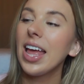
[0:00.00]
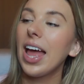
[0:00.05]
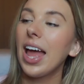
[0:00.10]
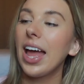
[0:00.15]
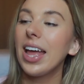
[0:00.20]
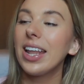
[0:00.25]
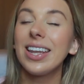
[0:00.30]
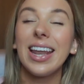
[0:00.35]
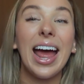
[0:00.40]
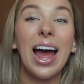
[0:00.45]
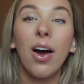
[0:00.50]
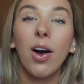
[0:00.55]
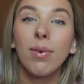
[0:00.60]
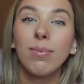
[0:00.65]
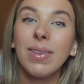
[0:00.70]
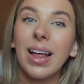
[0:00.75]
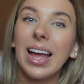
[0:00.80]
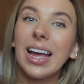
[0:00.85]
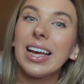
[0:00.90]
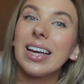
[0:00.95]
and now
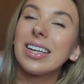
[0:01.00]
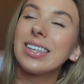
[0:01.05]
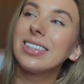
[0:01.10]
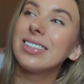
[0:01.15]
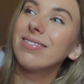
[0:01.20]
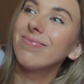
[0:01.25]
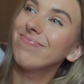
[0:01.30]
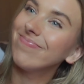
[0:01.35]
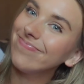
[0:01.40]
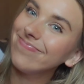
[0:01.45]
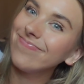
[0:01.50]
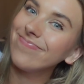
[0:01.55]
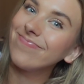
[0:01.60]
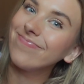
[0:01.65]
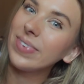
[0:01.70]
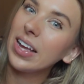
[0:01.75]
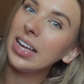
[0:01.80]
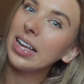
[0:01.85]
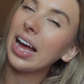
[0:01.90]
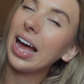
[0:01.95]
I'm like,
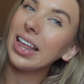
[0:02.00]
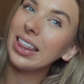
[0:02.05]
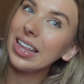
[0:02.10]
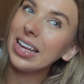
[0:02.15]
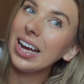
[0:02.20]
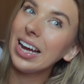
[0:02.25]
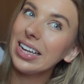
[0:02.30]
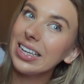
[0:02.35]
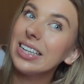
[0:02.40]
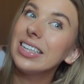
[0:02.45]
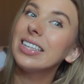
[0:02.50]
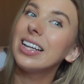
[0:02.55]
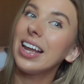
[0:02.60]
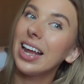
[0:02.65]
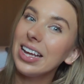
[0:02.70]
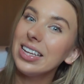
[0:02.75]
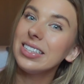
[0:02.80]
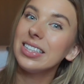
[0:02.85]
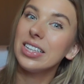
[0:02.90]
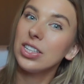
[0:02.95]
I think I need
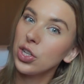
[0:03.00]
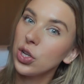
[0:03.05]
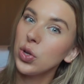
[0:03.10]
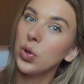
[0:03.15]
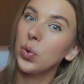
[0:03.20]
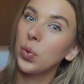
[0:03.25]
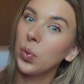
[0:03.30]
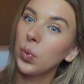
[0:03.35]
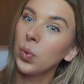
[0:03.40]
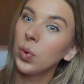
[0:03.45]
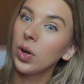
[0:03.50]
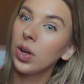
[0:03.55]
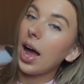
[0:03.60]
Daisy too.